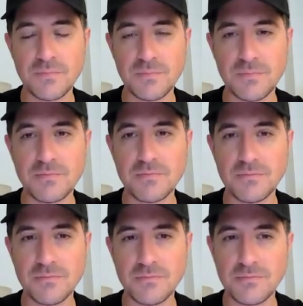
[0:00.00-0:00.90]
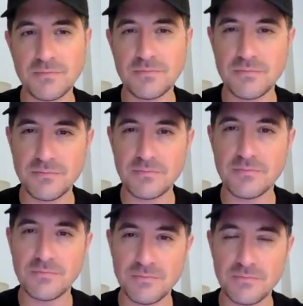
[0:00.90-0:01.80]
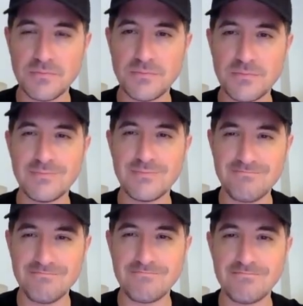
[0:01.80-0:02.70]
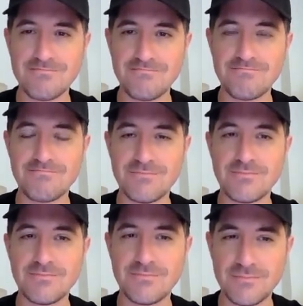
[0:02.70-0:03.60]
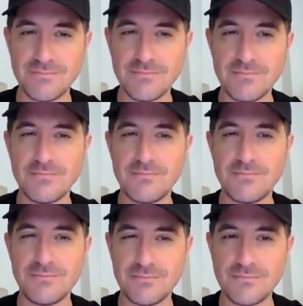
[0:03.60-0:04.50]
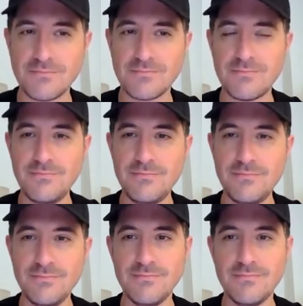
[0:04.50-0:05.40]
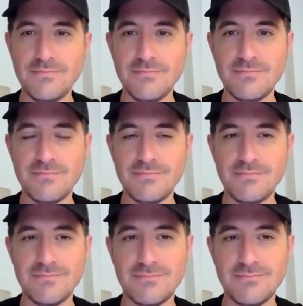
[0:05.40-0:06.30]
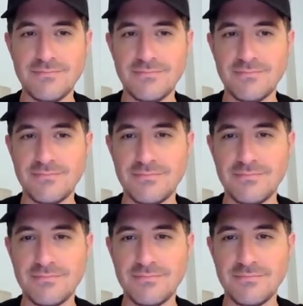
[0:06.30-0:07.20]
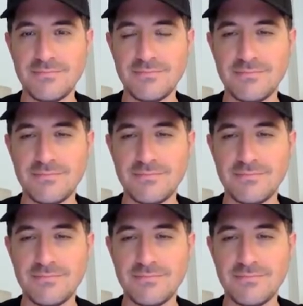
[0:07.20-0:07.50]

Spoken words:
[no speech]